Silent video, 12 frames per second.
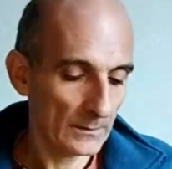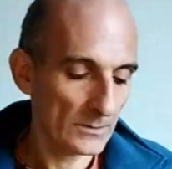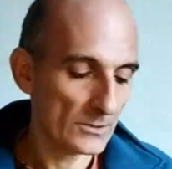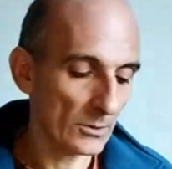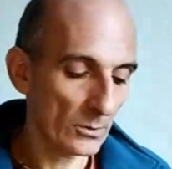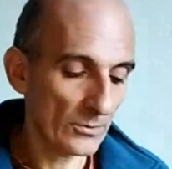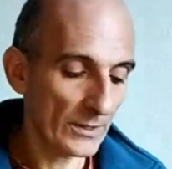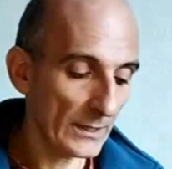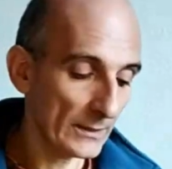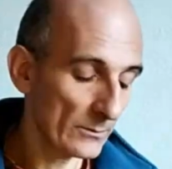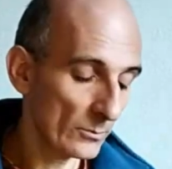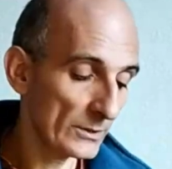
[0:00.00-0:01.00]
So
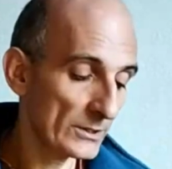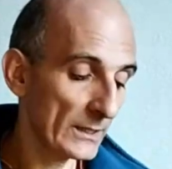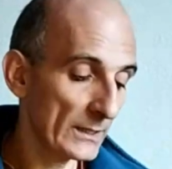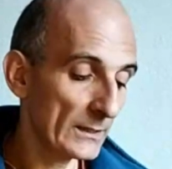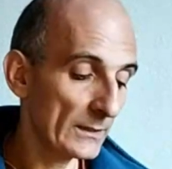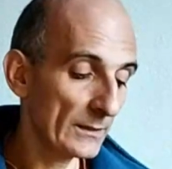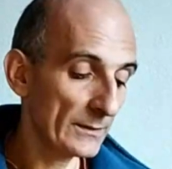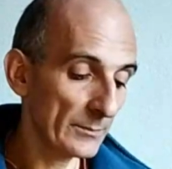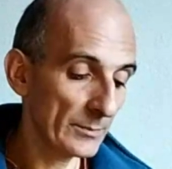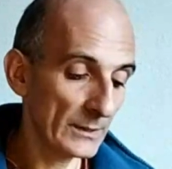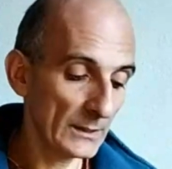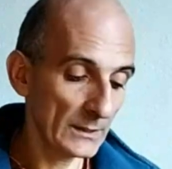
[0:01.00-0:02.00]
then we take another
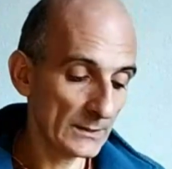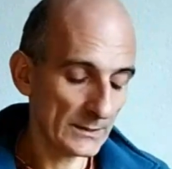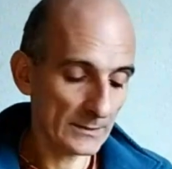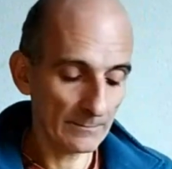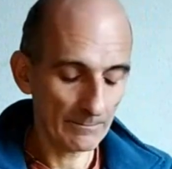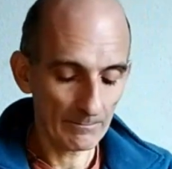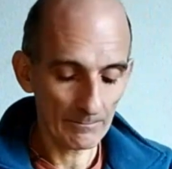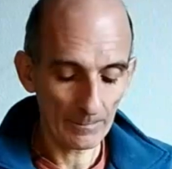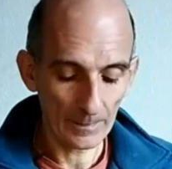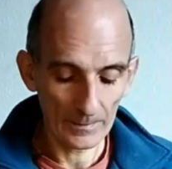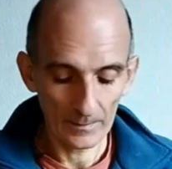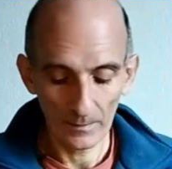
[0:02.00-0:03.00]
piece
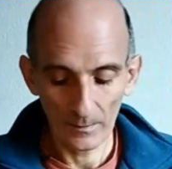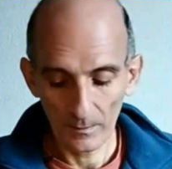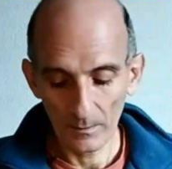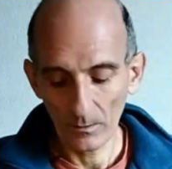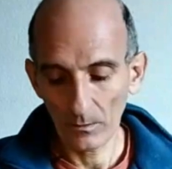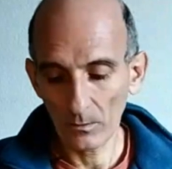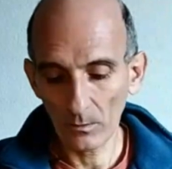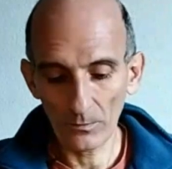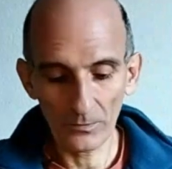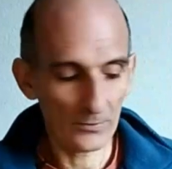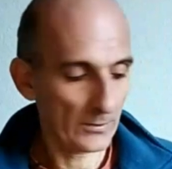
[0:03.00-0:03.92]
of